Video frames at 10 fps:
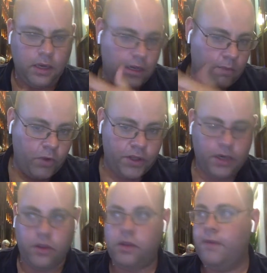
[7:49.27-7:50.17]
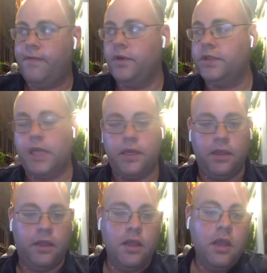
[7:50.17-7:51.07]
come with it. If you decide
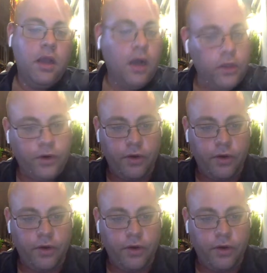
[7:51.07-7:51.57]
to color